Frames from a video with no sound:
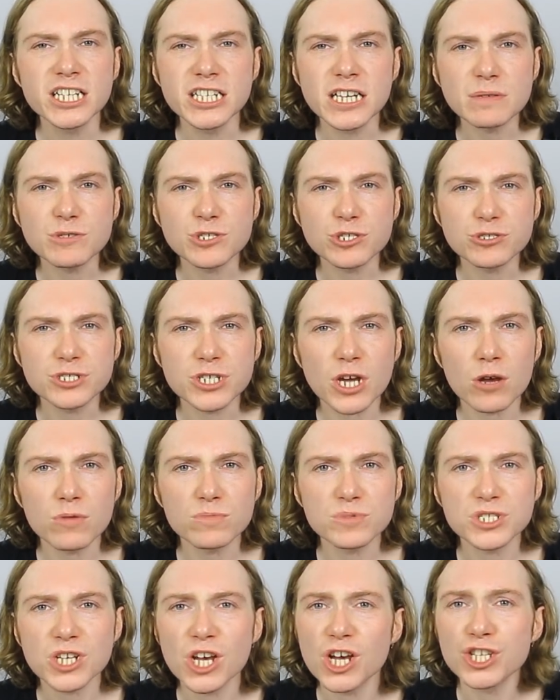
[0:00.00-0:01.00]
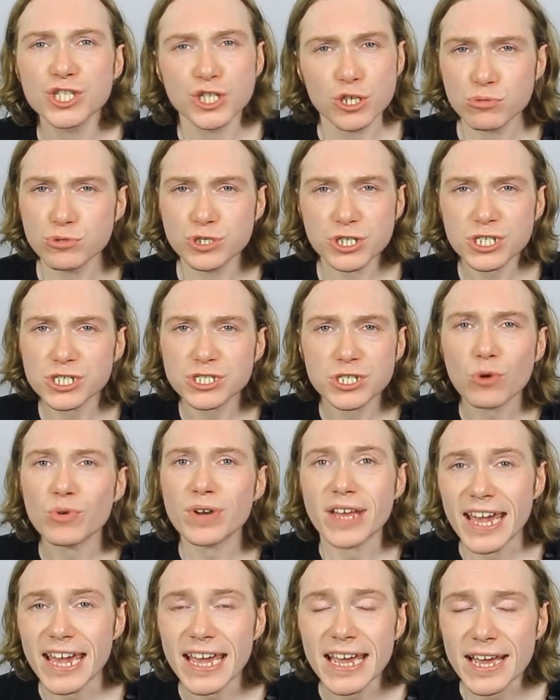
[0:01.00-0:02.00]
gives you tones you just
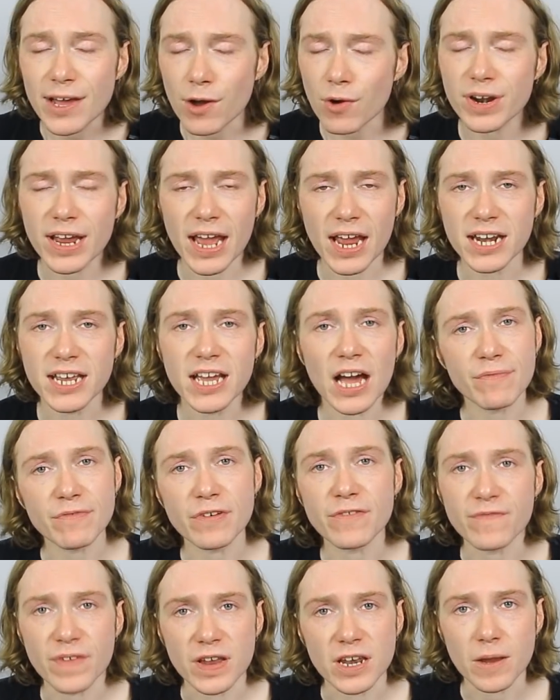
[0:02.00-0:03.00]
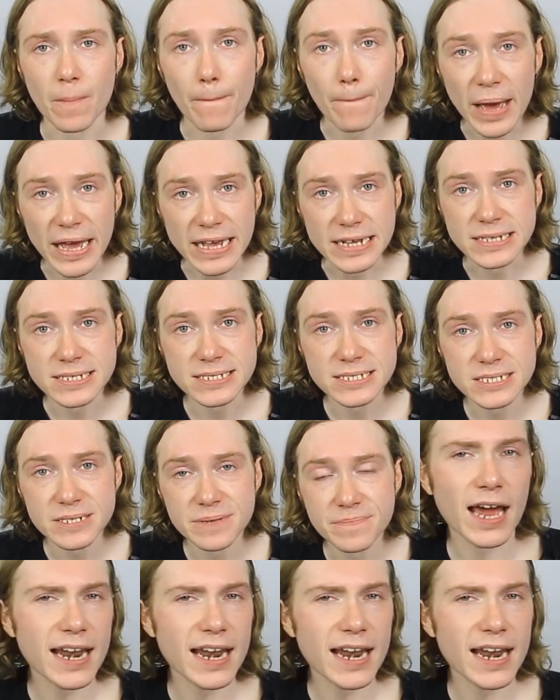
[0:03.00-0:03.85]
don't hear on any other Fender bass,